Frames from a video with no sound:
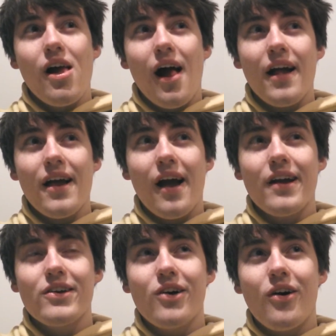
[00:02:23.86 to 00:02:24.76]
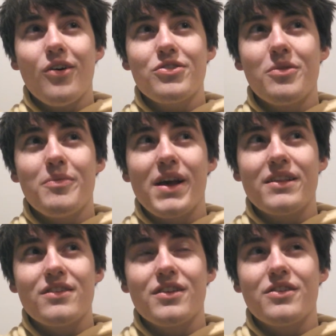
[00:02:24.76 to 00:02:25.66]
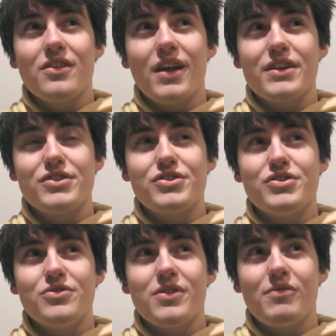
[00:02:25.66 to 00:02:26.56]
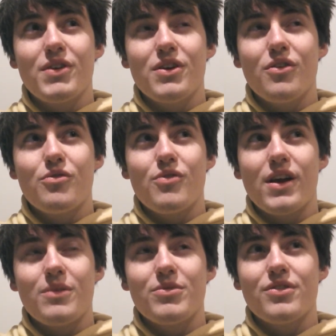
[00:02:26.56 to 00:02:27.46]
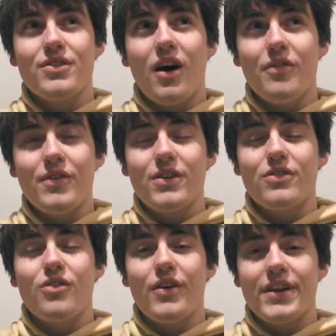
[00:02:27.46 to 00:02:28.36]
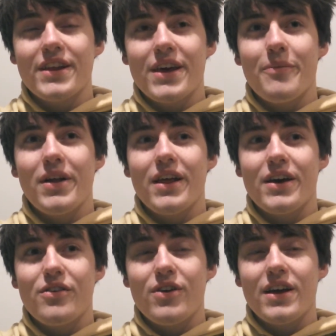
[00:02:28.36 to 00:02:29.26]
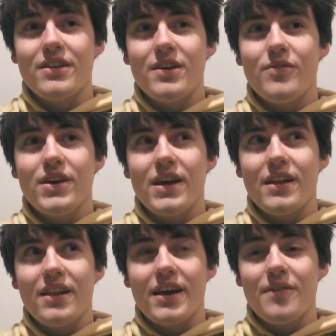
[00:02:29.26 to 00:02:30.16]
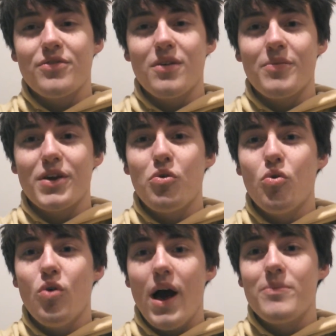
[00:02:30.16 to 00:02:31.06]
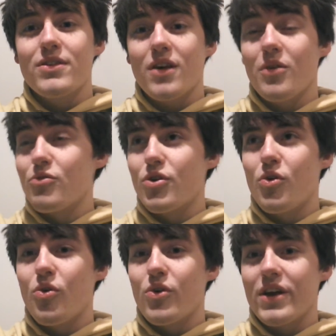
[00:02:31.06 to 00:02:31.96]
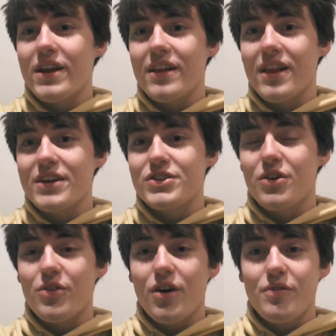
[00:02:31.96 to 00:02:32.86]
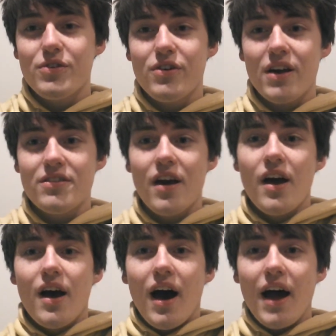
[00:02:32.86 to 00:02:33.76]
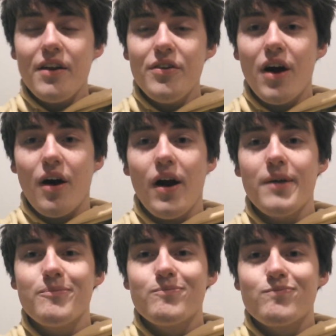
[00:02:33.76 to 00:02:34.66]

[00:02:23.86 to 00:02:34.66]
I, I could also make this into like just shooting video of random stuff and starting to get my like creativity and like if something cool happens I'll record it and like show it off to you guys. I don't know. I